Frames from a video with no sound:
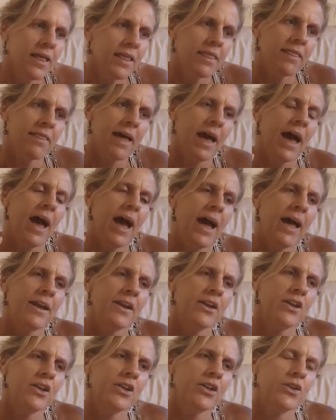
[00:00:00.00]
that
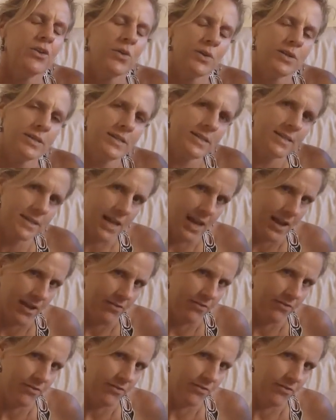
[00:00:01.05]
you're
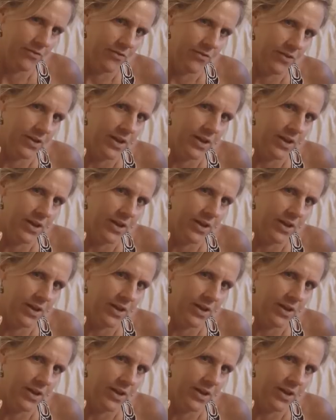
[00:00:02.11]
safe.